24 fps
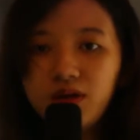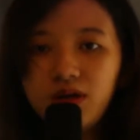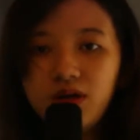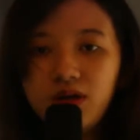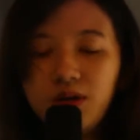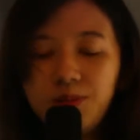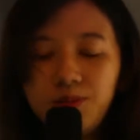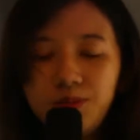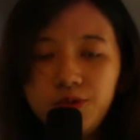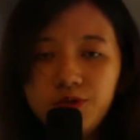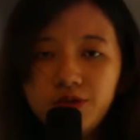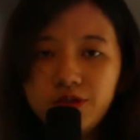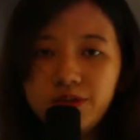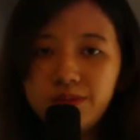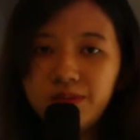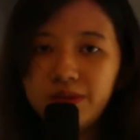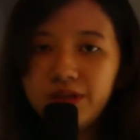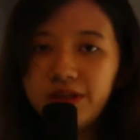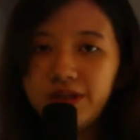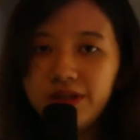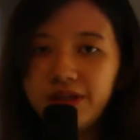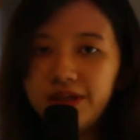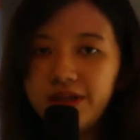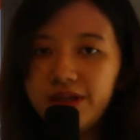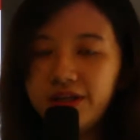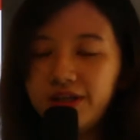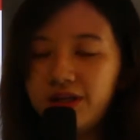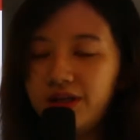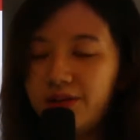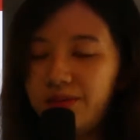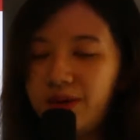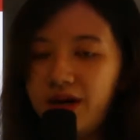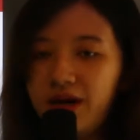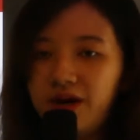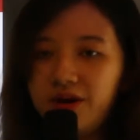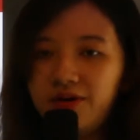Approximately
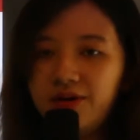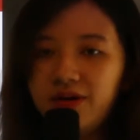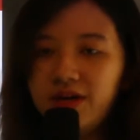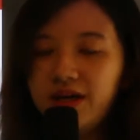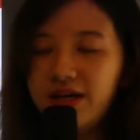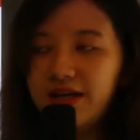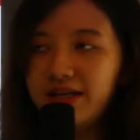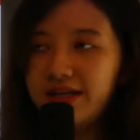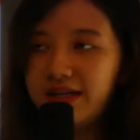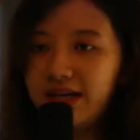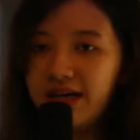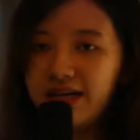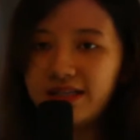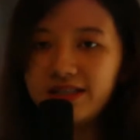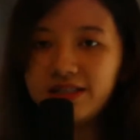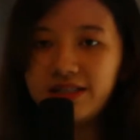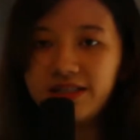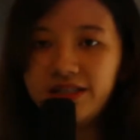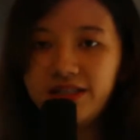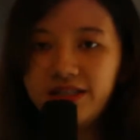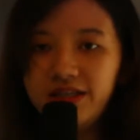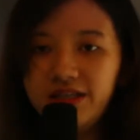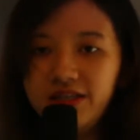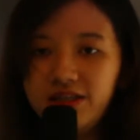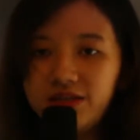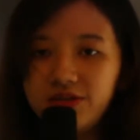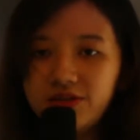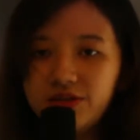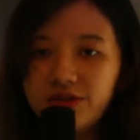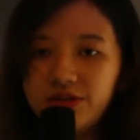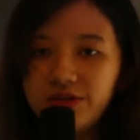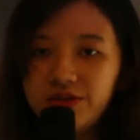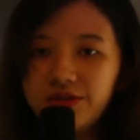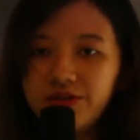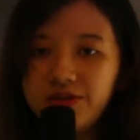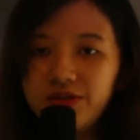about 90
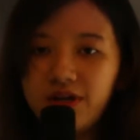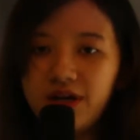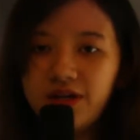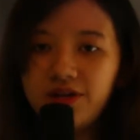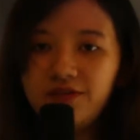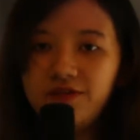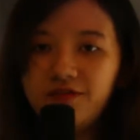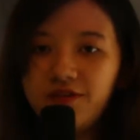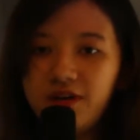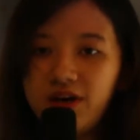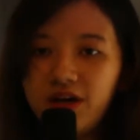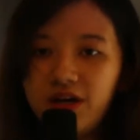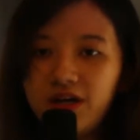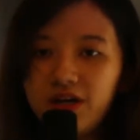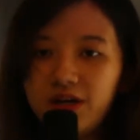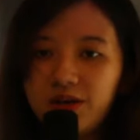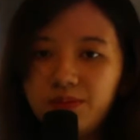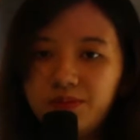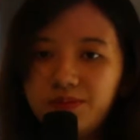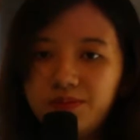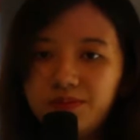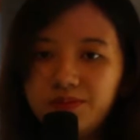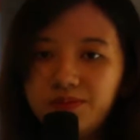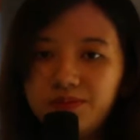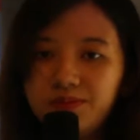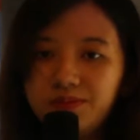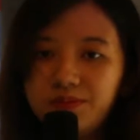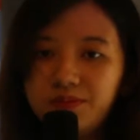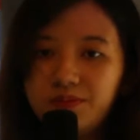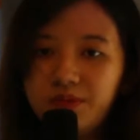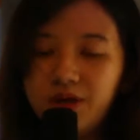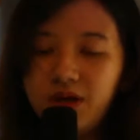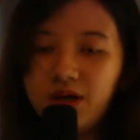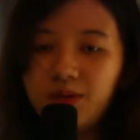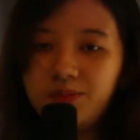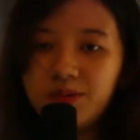to 95%
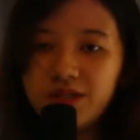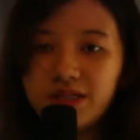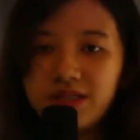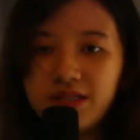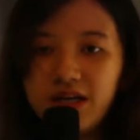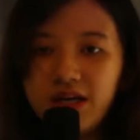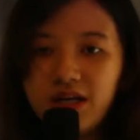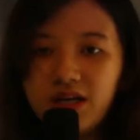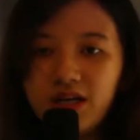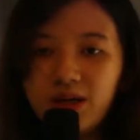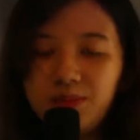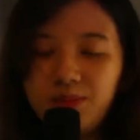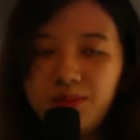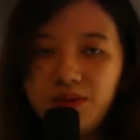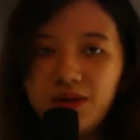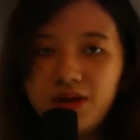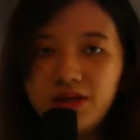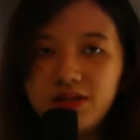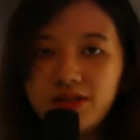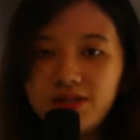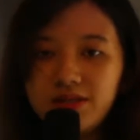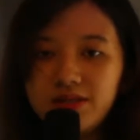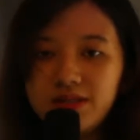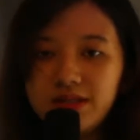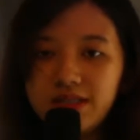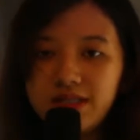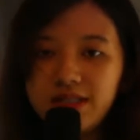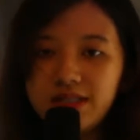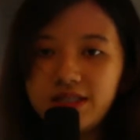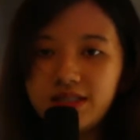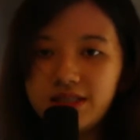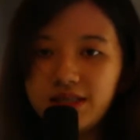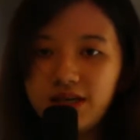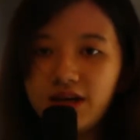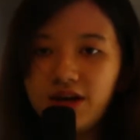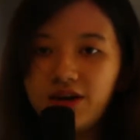of blood T
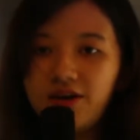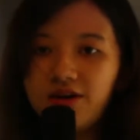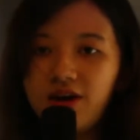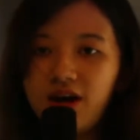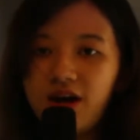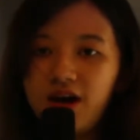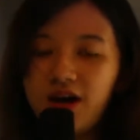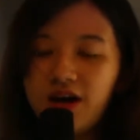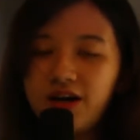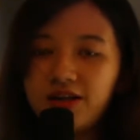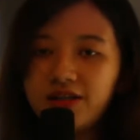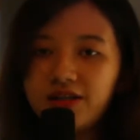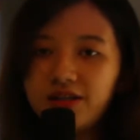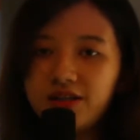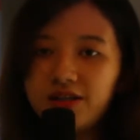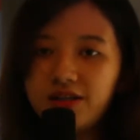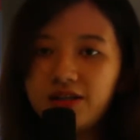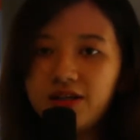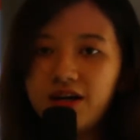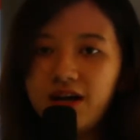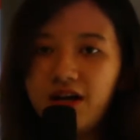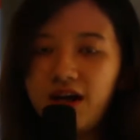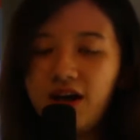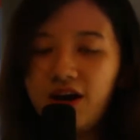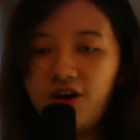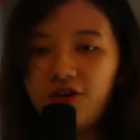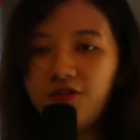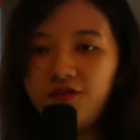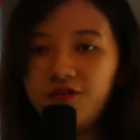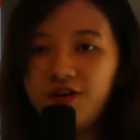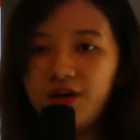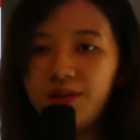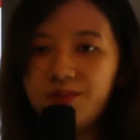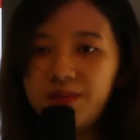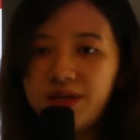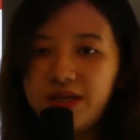cells are the
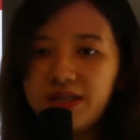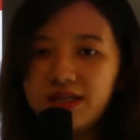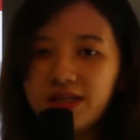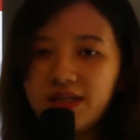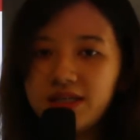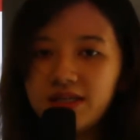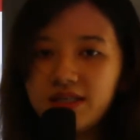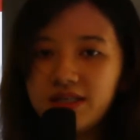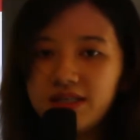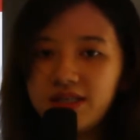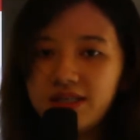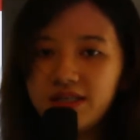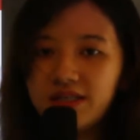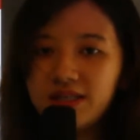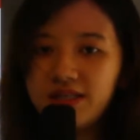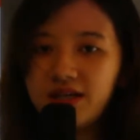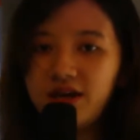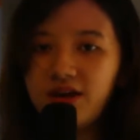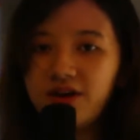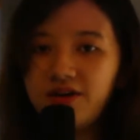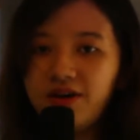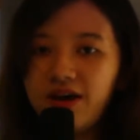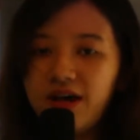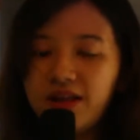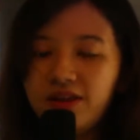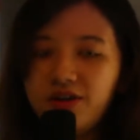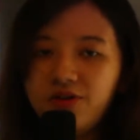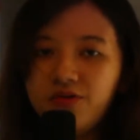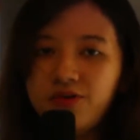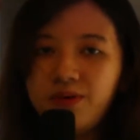alpha beta T cell, and the